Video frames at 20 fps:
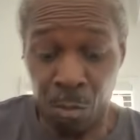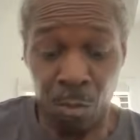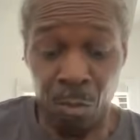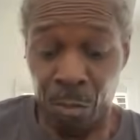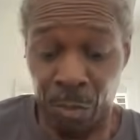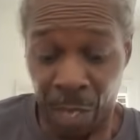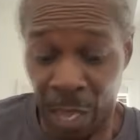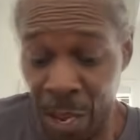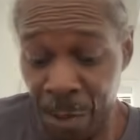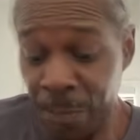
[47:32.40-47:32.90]

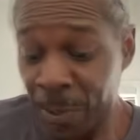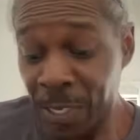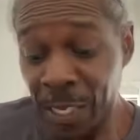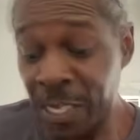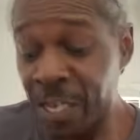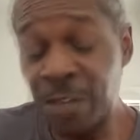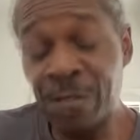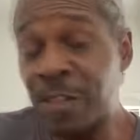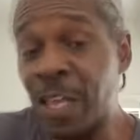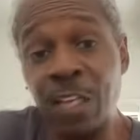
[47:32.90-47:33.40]
they
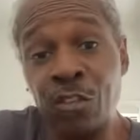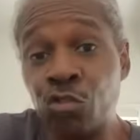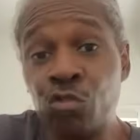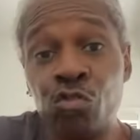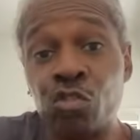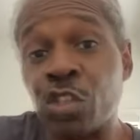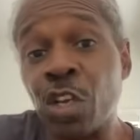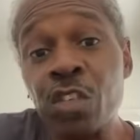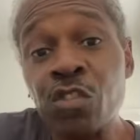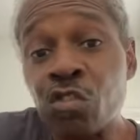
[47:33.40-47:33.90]
believe that you
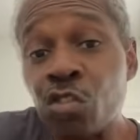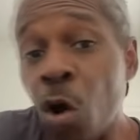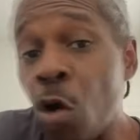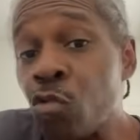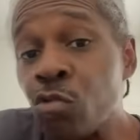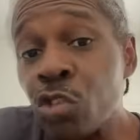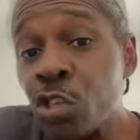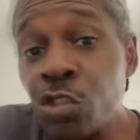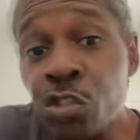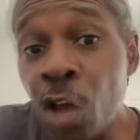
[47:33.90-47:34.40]
just
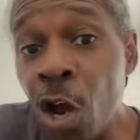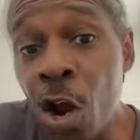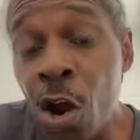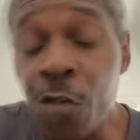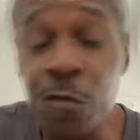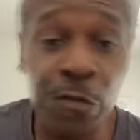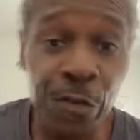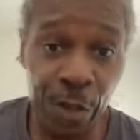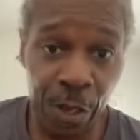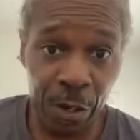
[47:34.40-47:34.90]
don't
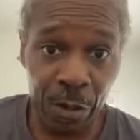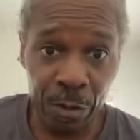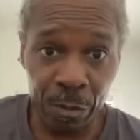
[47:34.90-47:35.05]
deserve it.